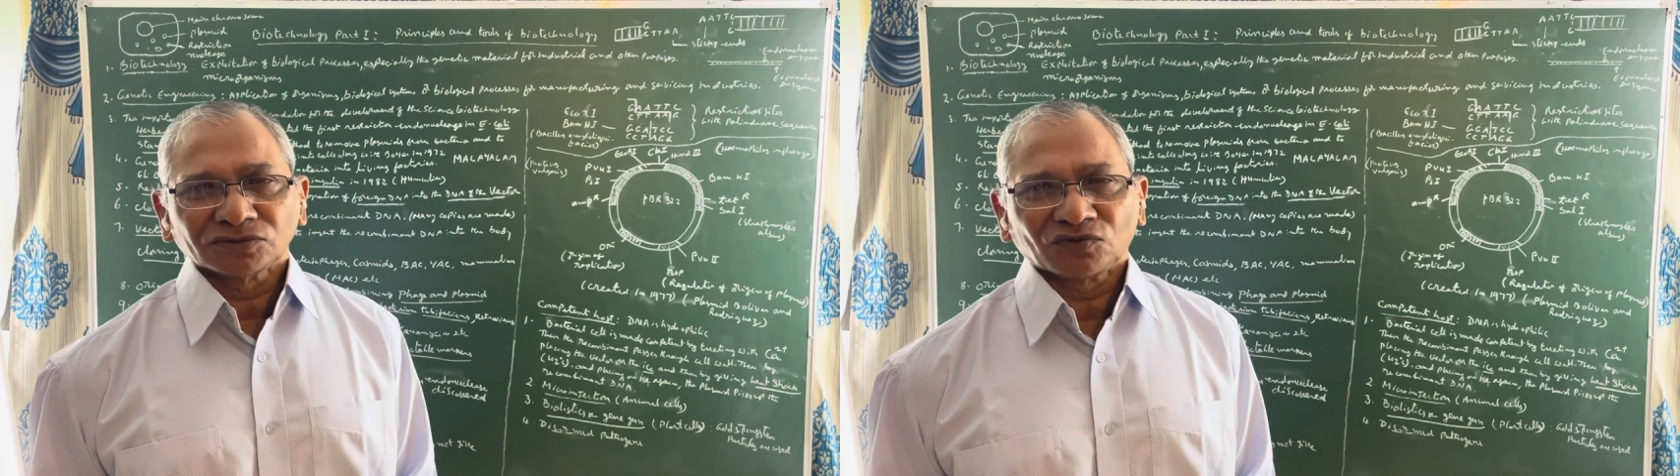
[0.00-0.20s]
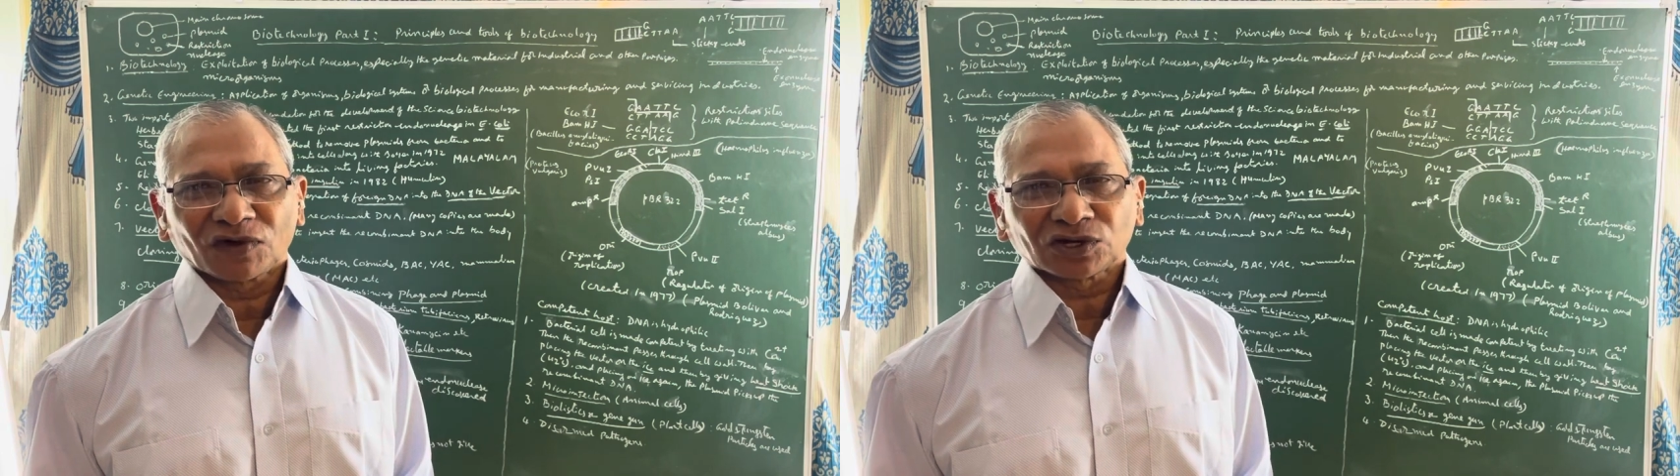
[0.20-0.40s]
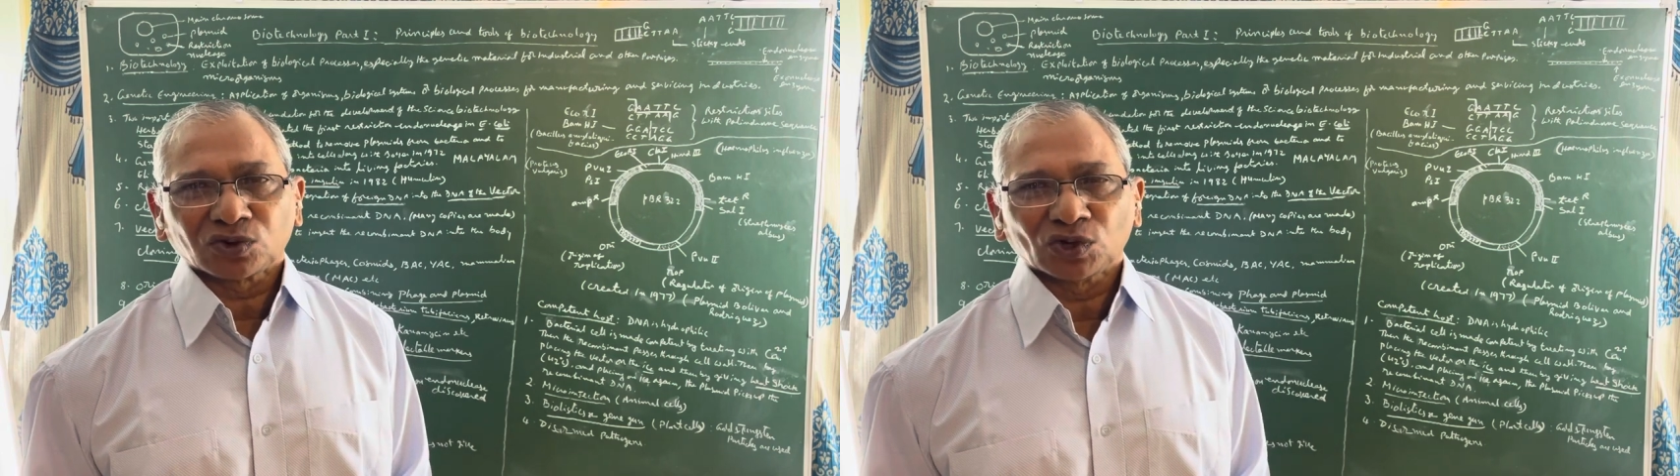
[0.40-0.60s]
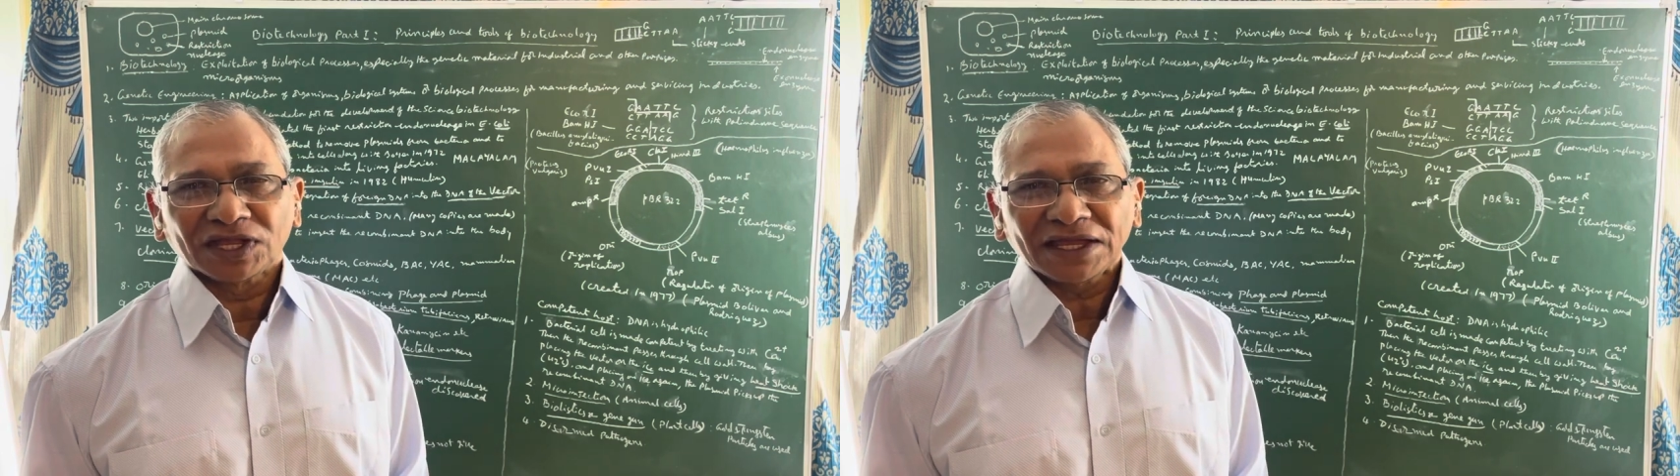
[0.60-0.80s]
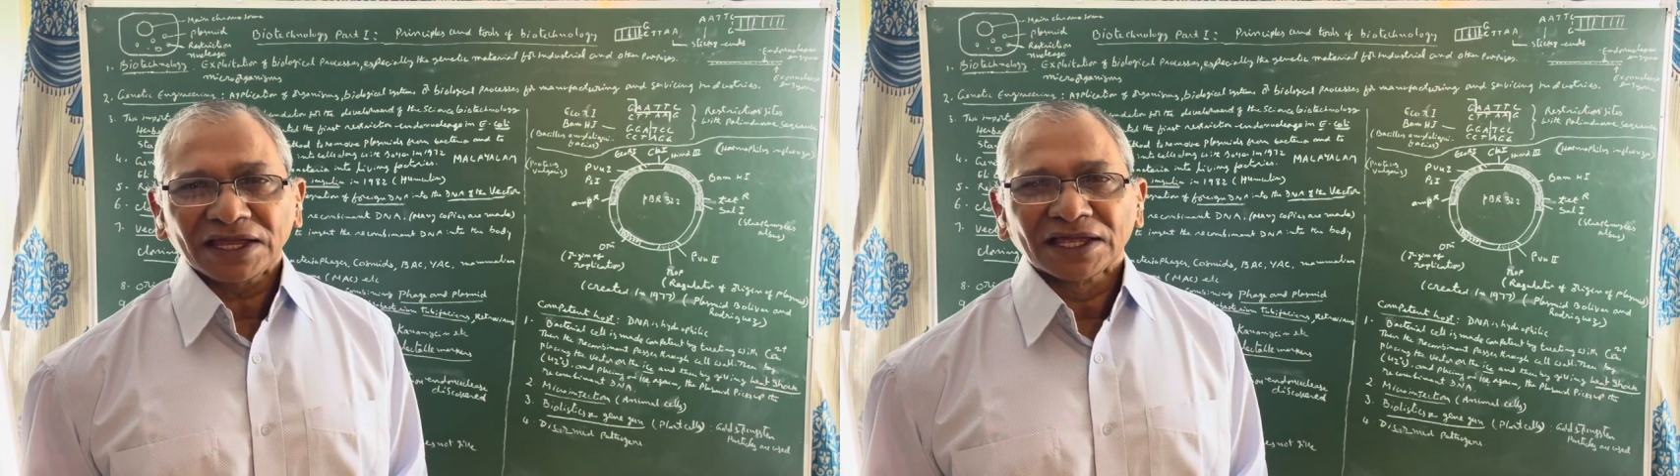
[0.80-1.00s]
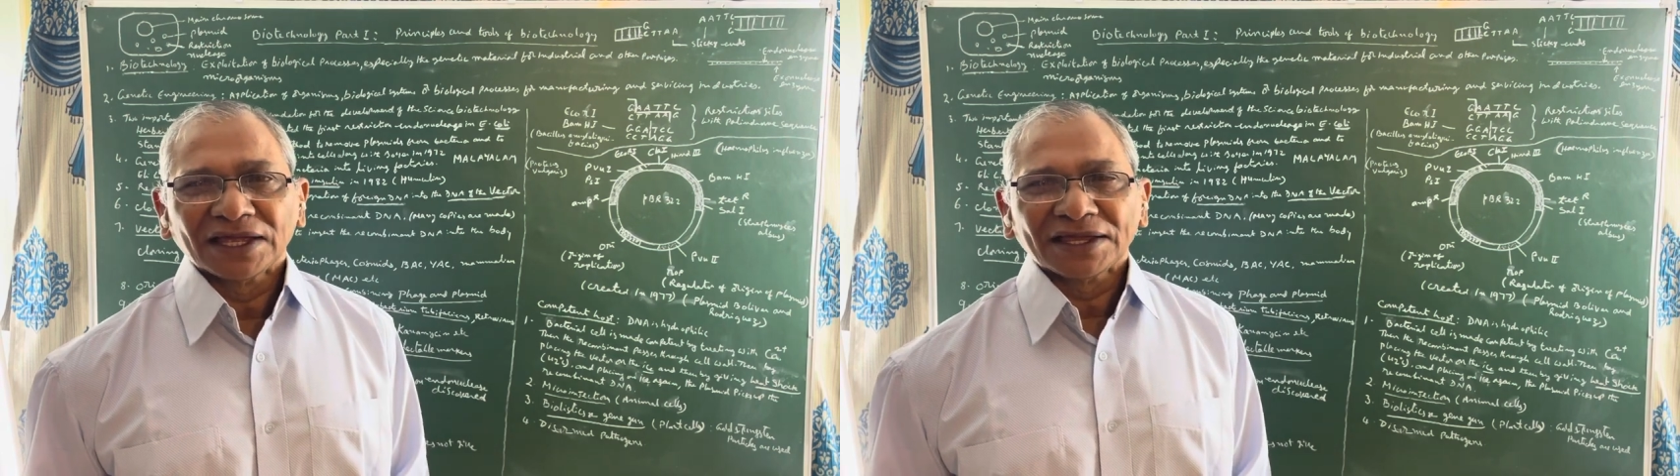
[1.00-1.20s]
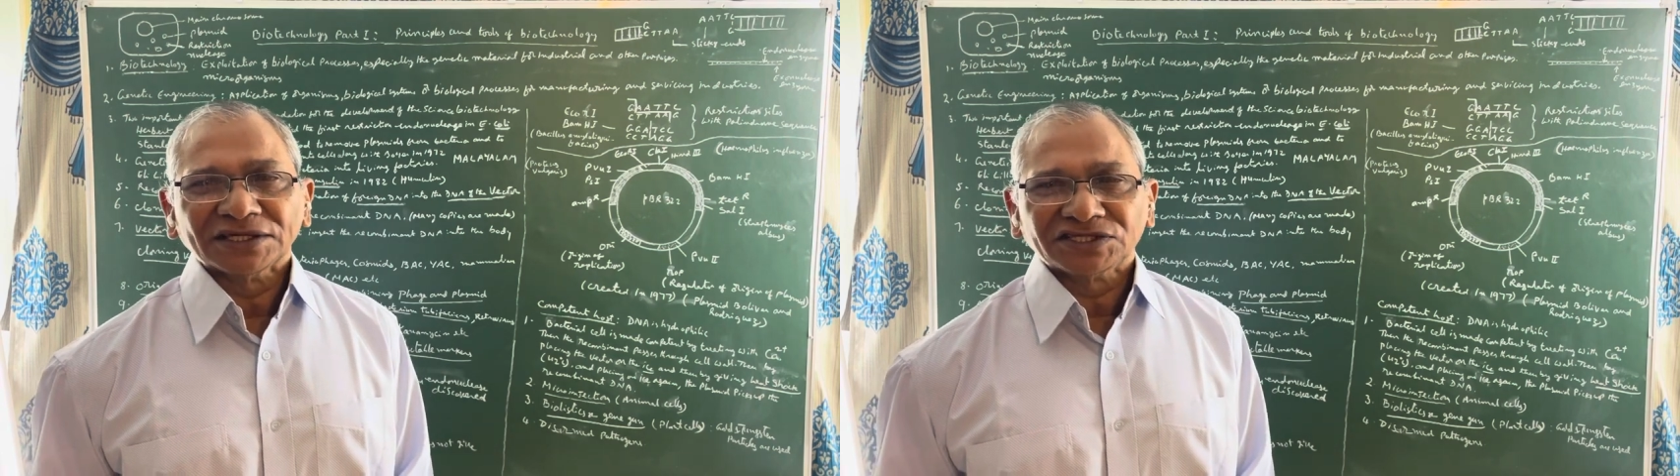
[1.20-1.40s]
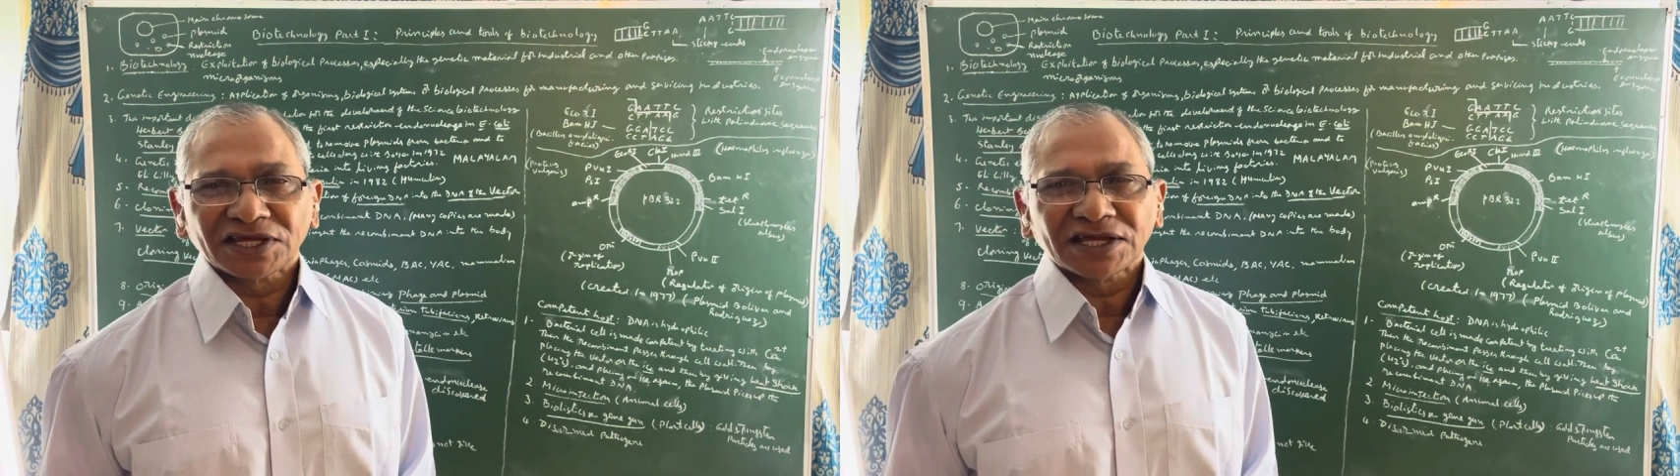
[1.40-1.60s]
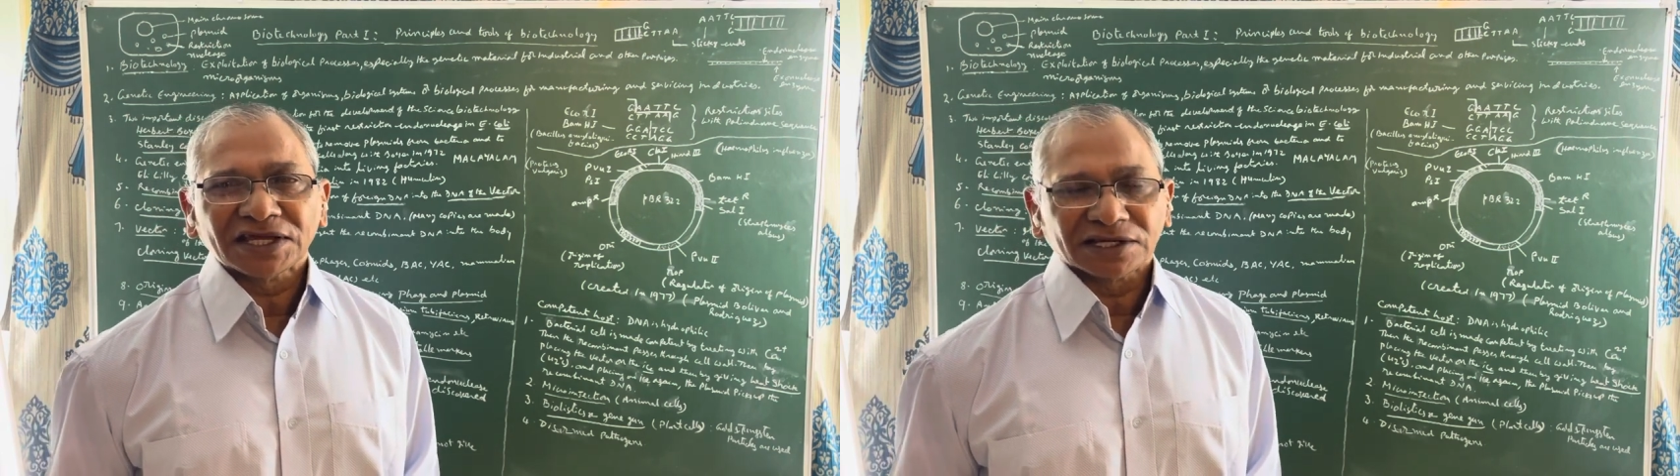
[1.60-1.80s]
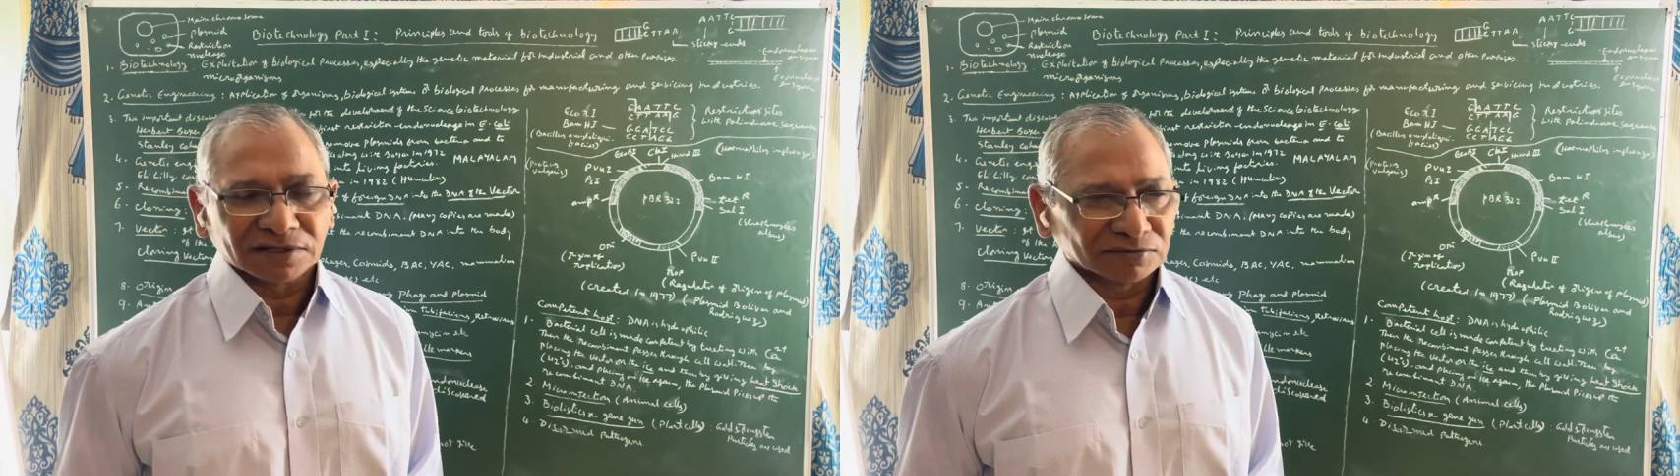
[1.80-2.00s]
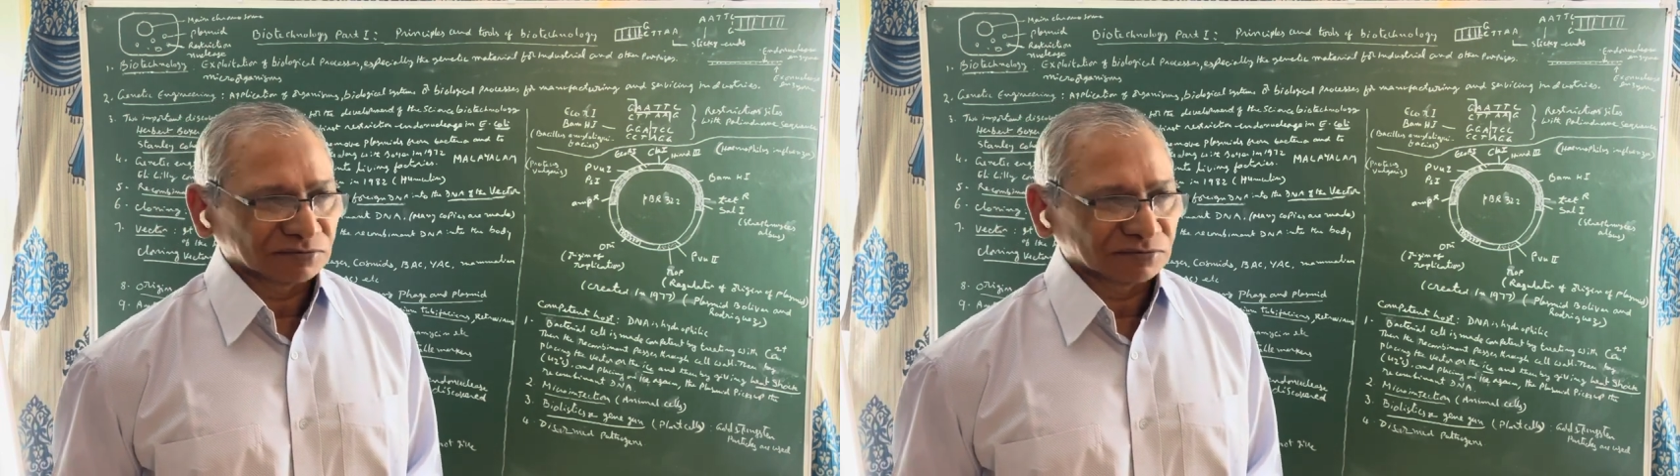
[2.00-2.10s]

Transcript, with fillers: for cloning a gene.